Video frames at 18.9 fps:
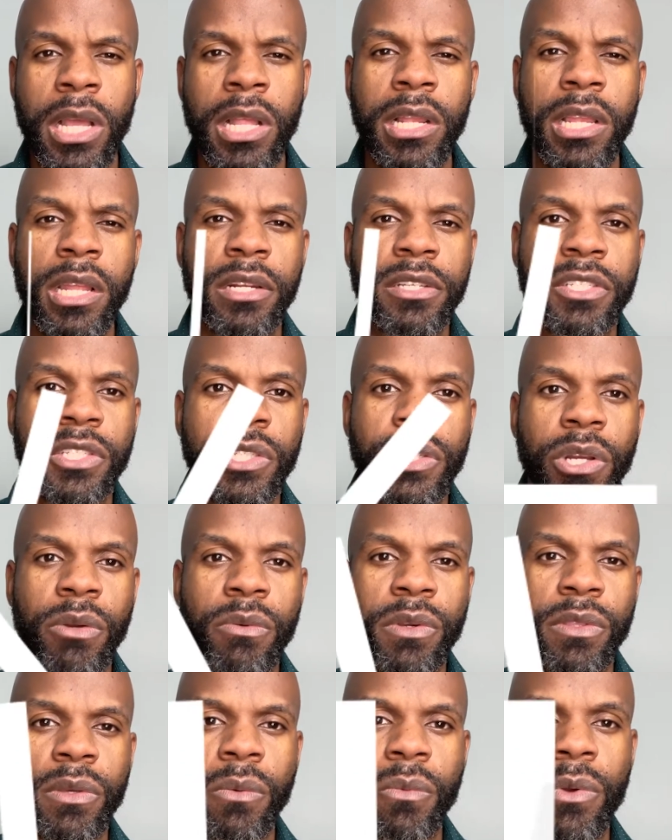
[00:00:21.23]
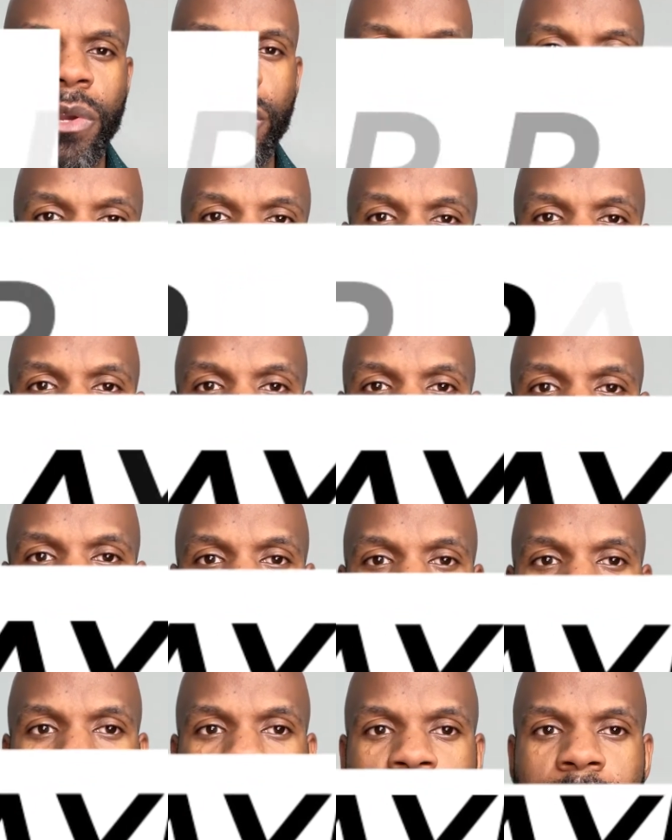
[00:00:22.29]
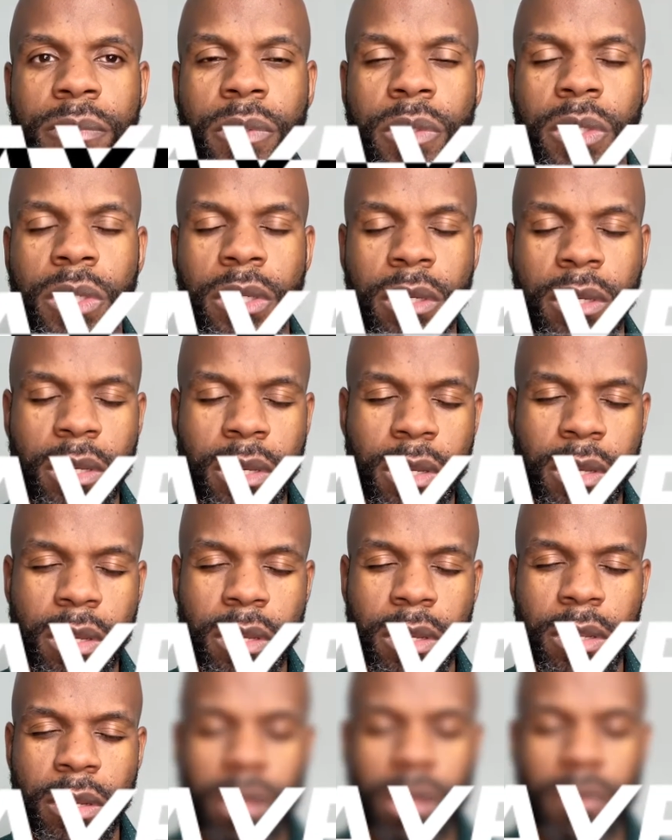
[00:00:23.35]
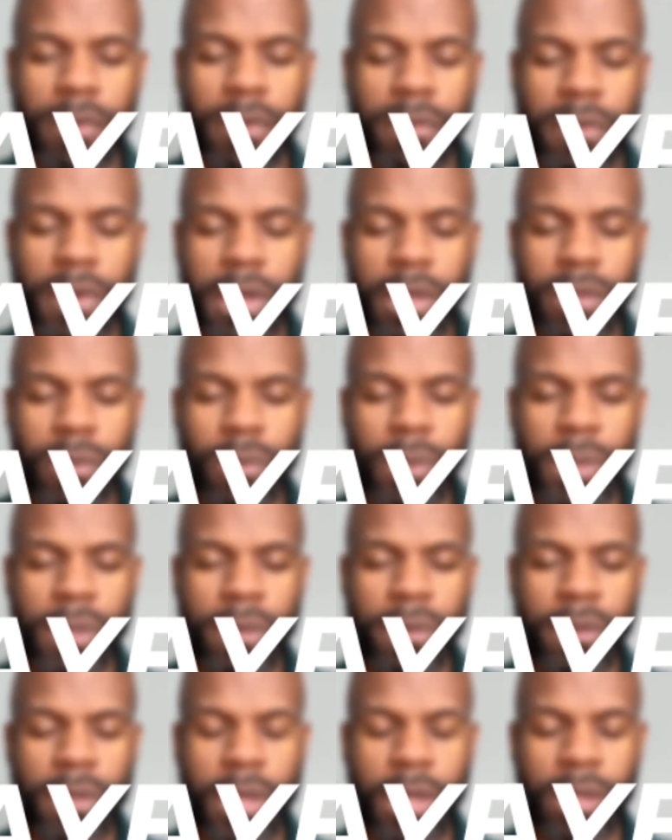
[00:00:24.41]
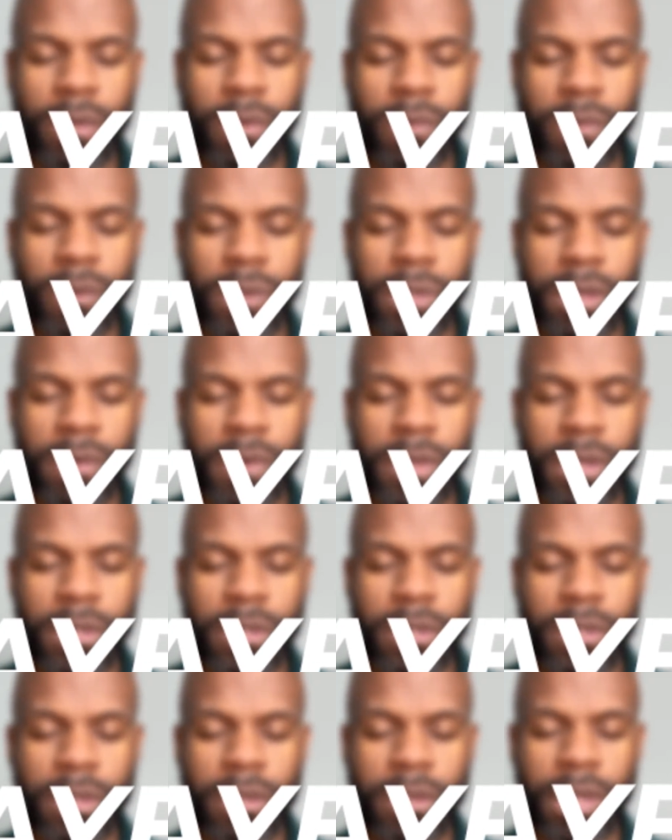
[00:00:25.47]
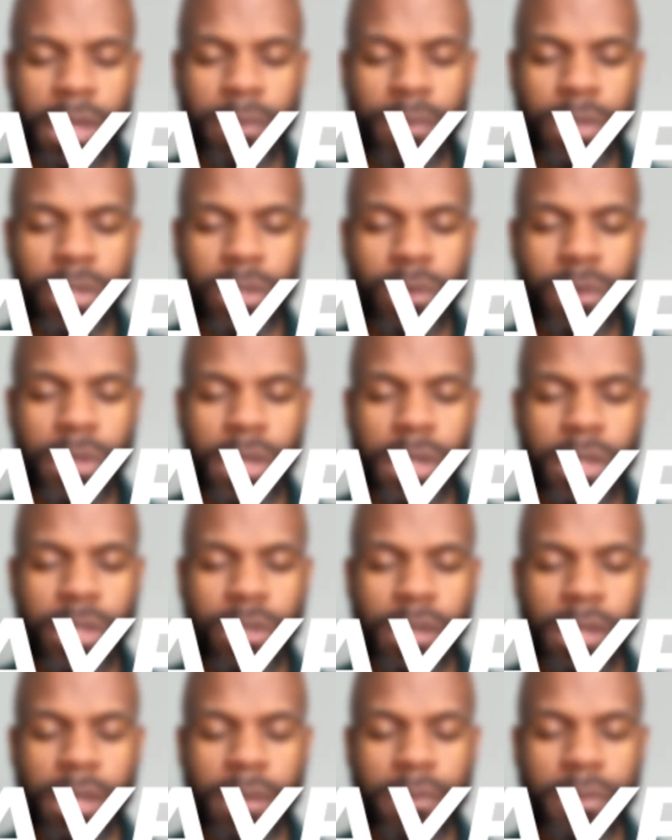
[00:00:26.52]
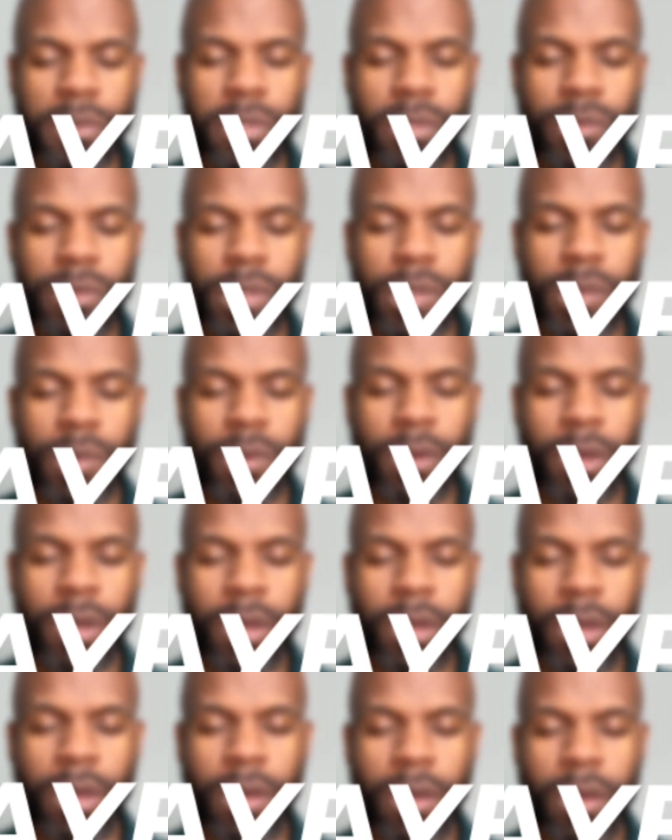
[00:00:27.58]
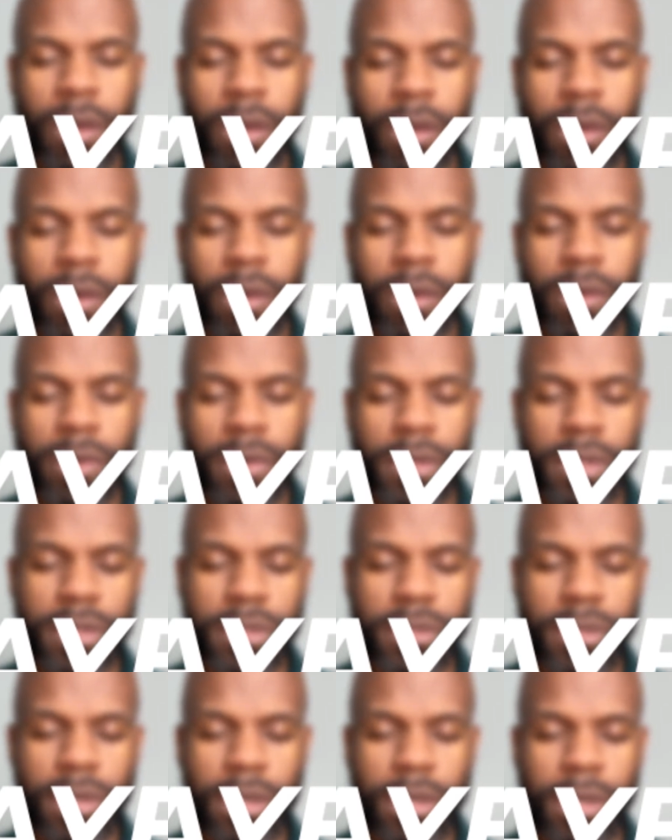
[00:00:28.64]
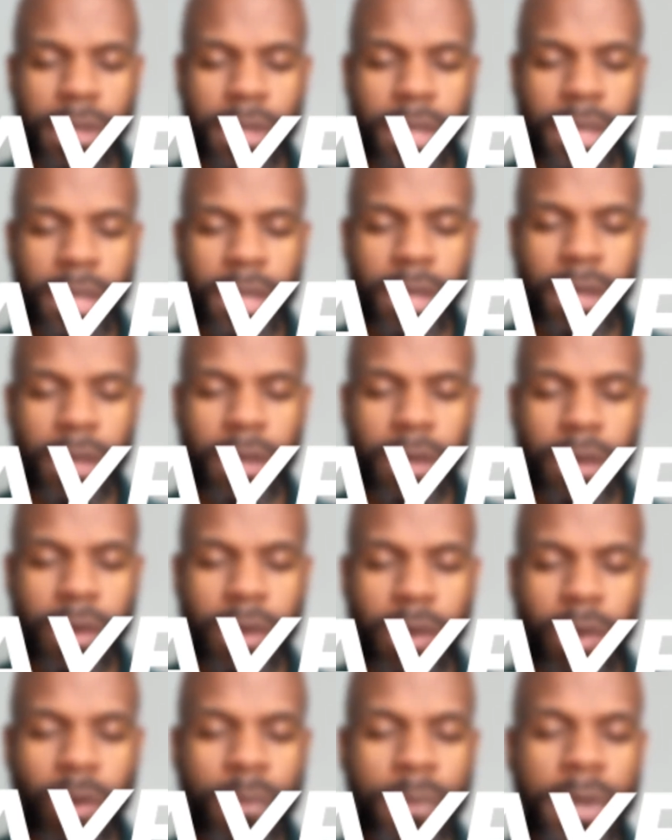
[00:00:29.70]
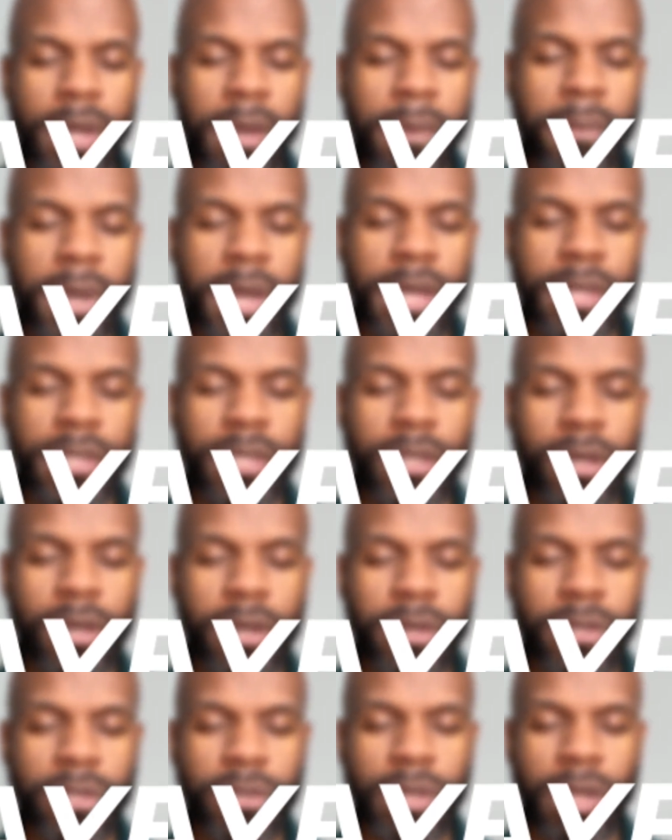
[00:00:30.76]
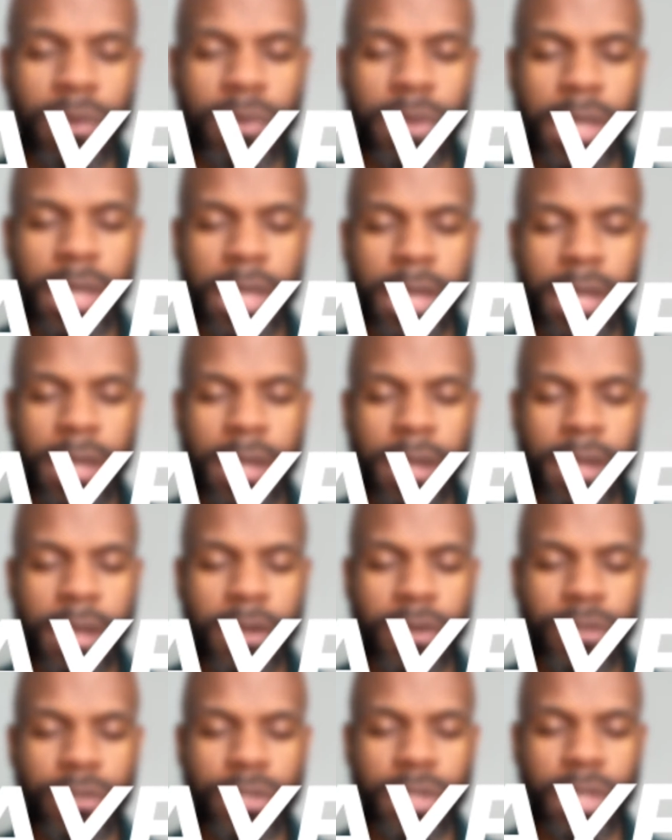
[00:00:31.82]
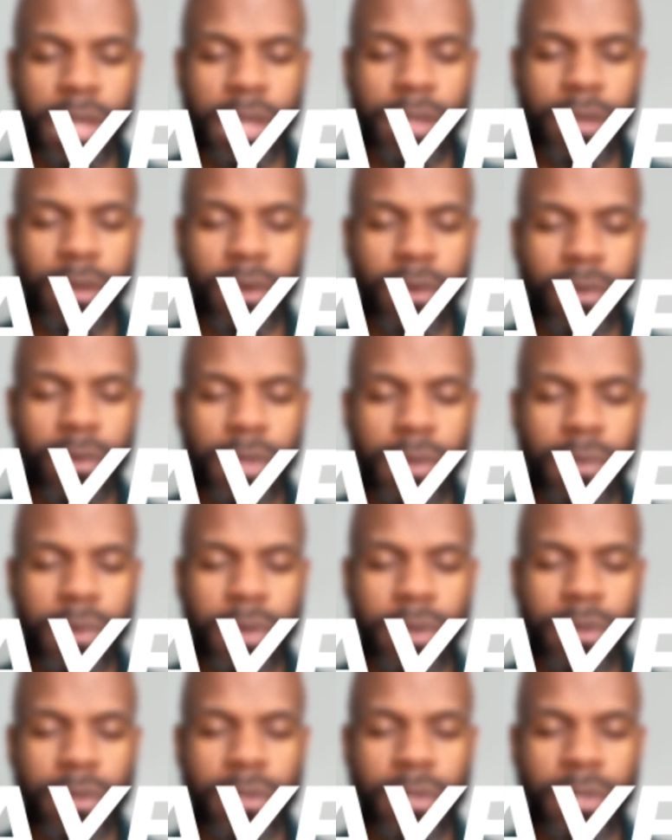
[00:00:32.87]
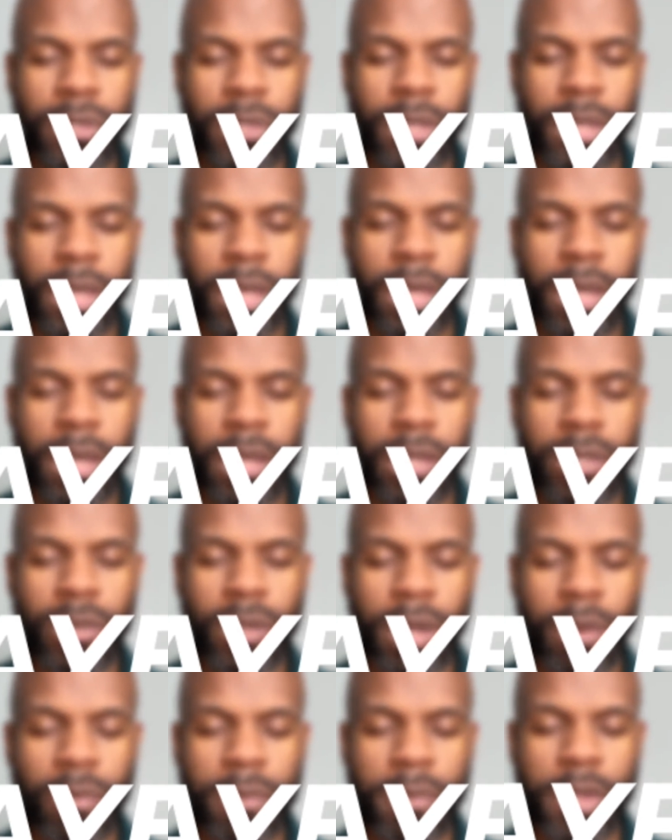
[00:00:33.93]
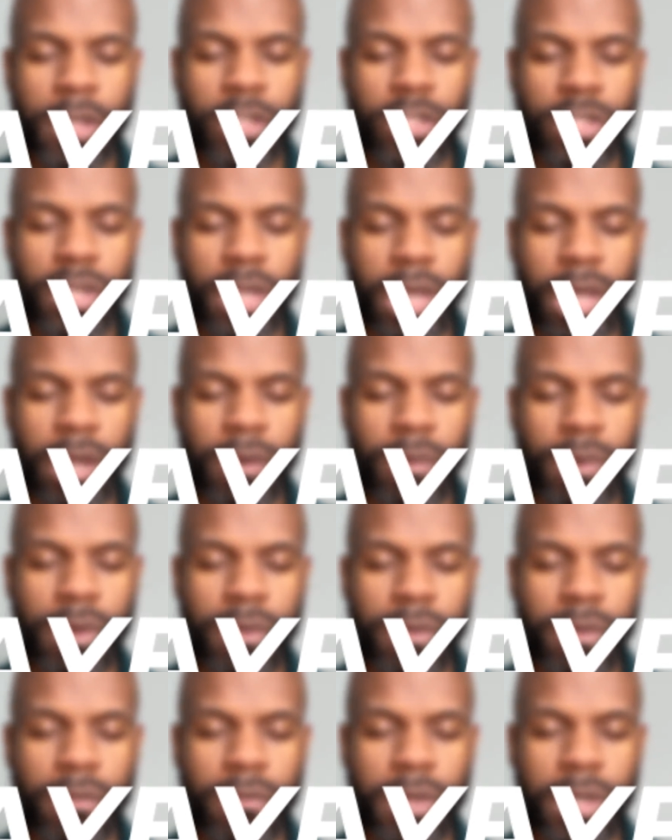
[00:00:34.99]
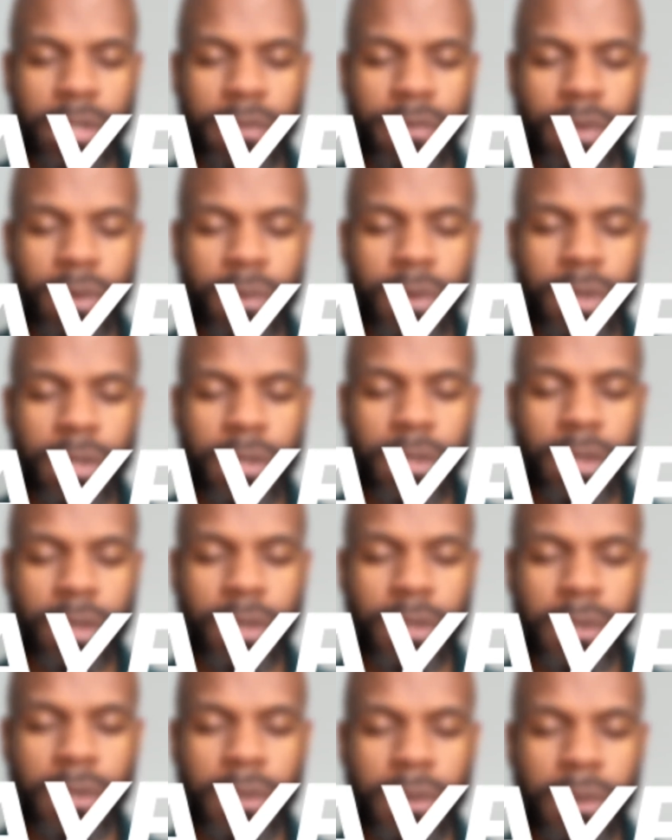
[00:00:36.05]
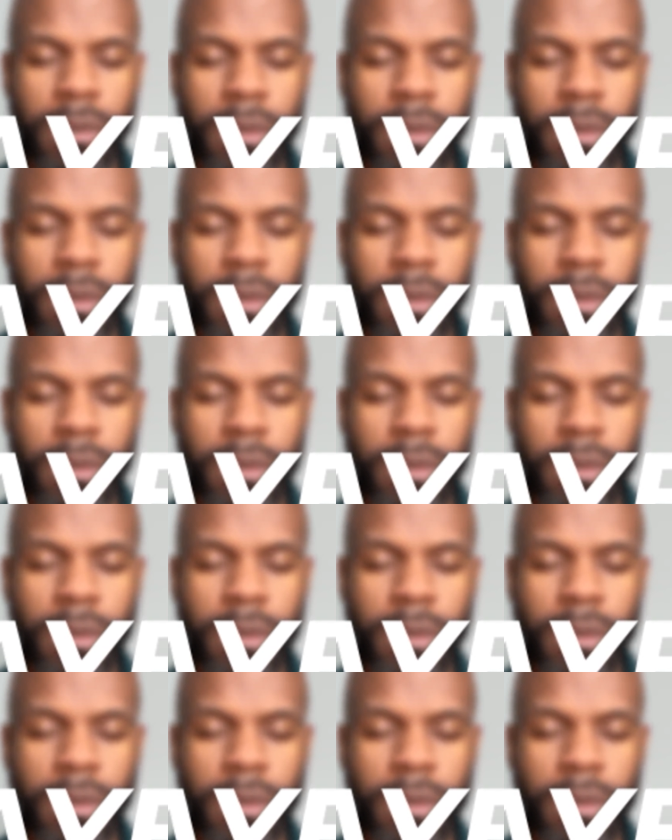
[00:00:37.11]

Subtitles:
Let us start with a word of prayer. Loving Father, we thank you for giving us another opportunity to come to you on this day. Open our minds and hearts so that we can understand your holy words, so that we may share with the rest of the world also.